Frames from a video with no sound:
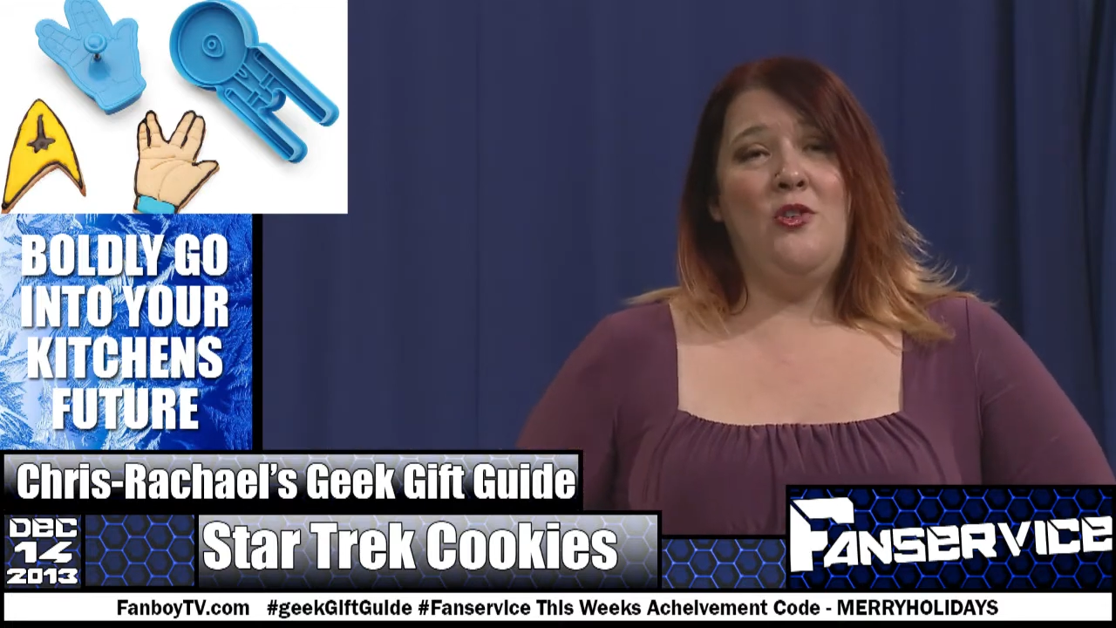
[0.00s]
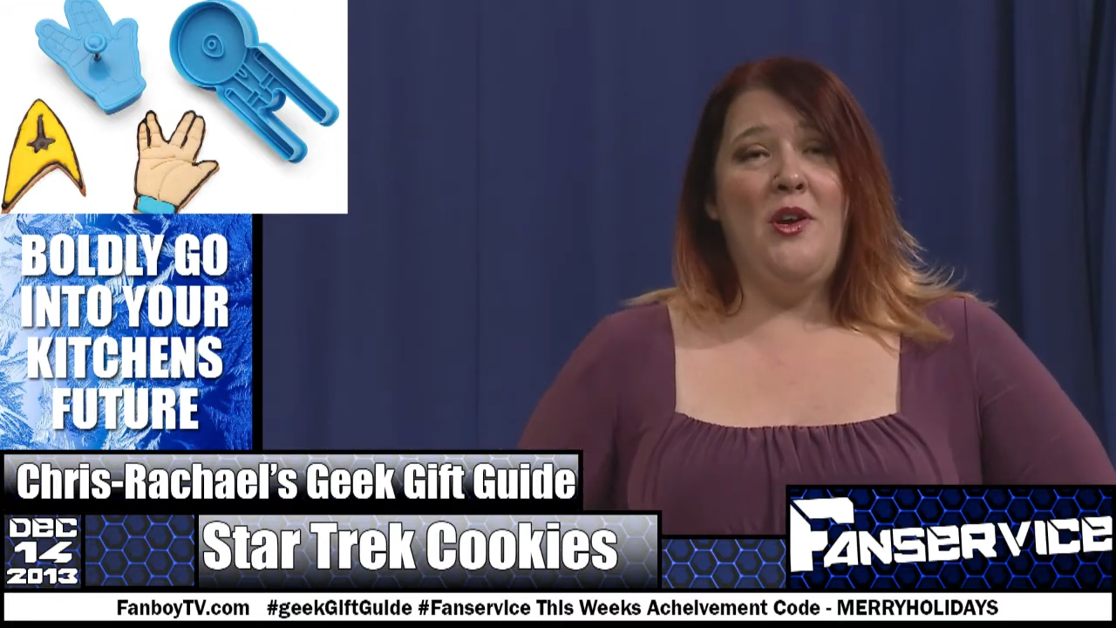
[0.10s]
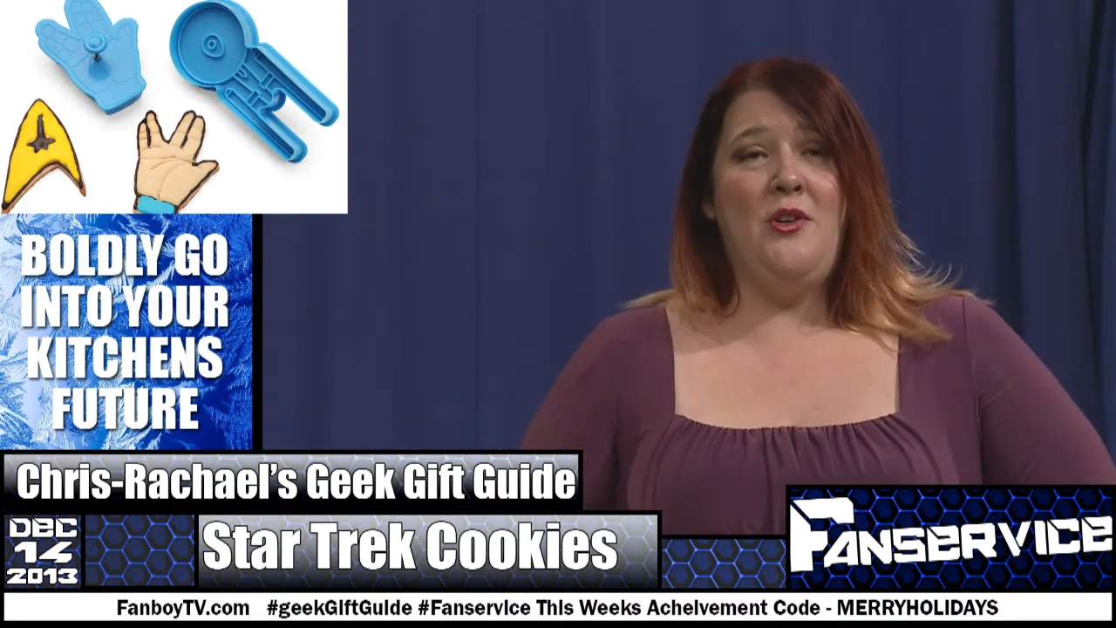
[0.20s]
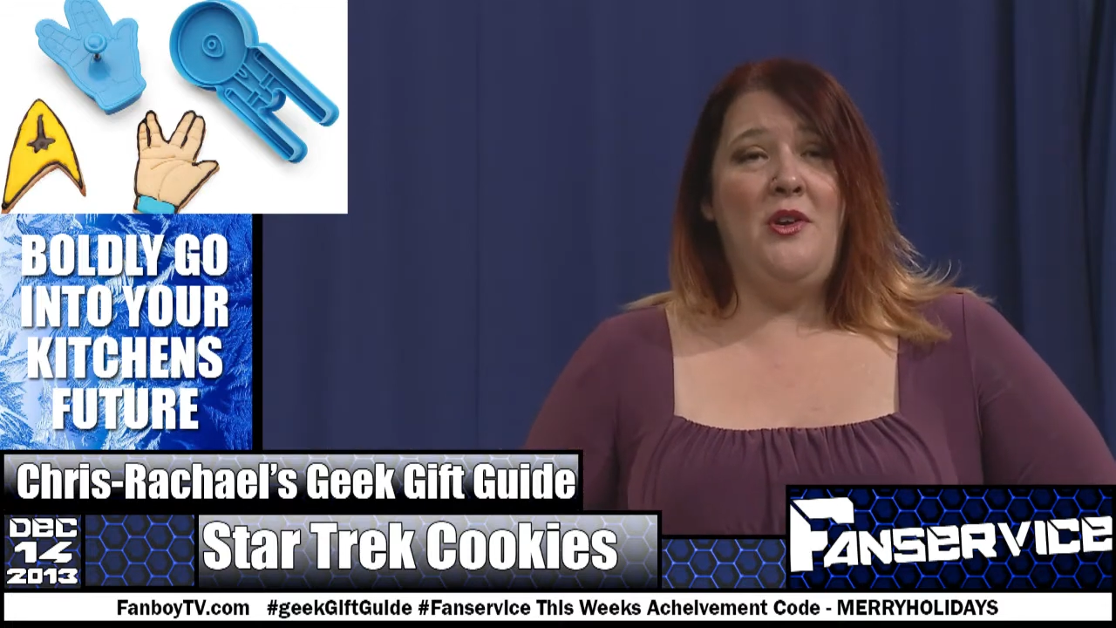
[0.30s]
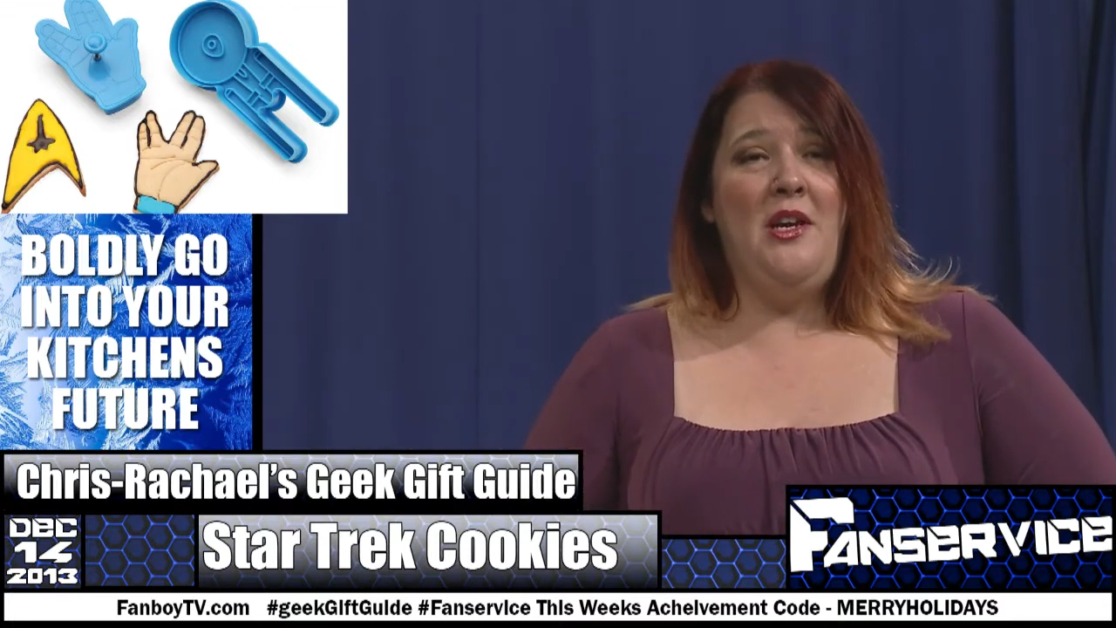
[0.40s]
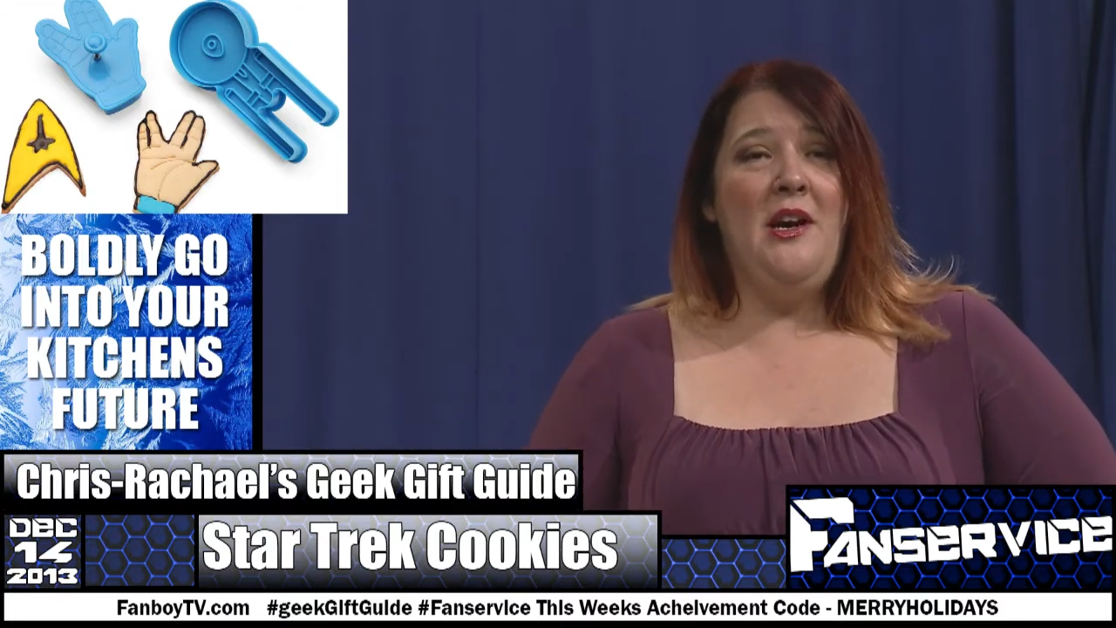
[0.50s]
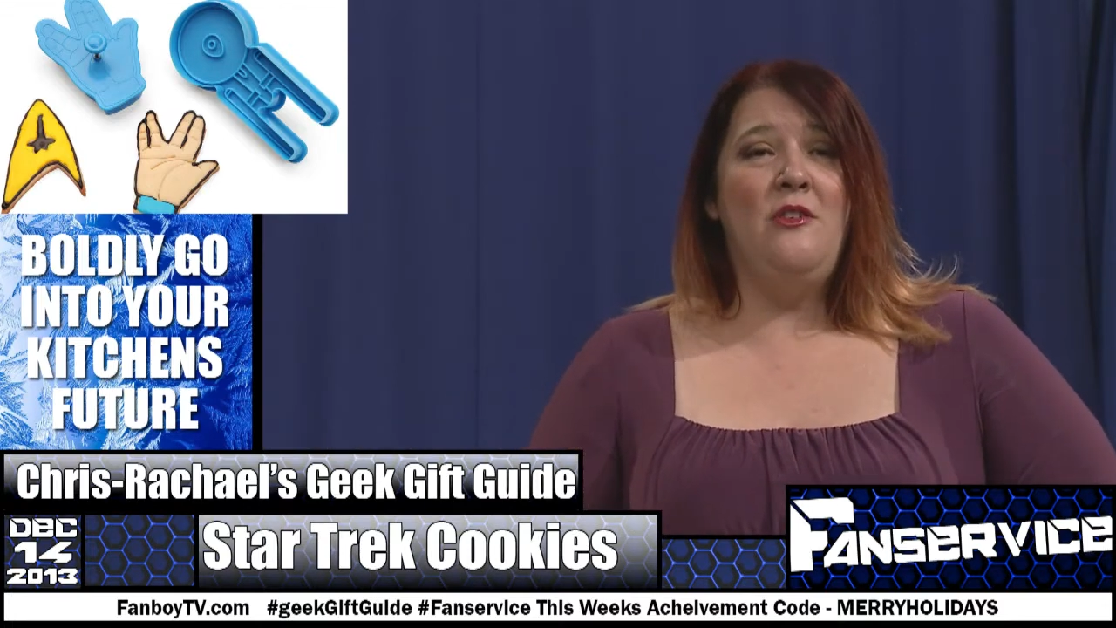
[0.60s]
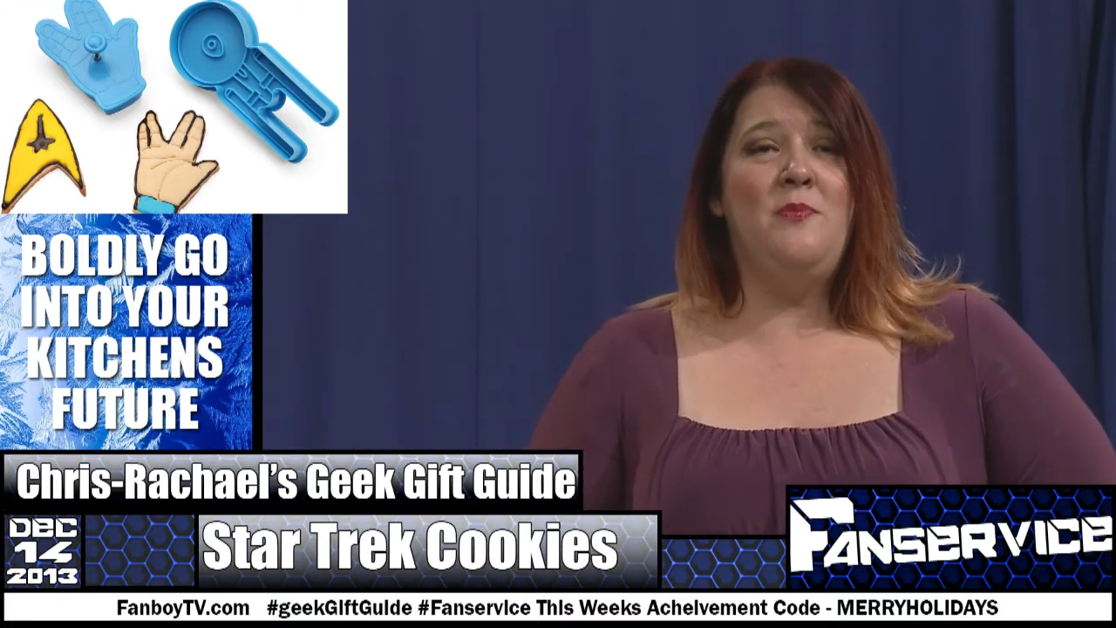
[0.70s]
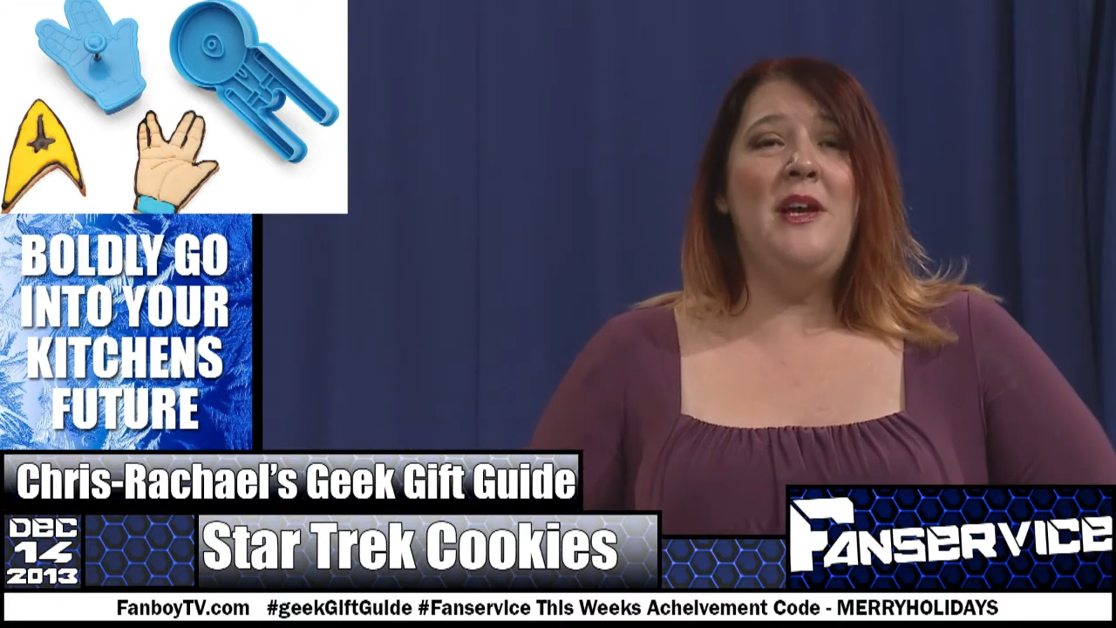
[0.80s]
Trek cookie cutters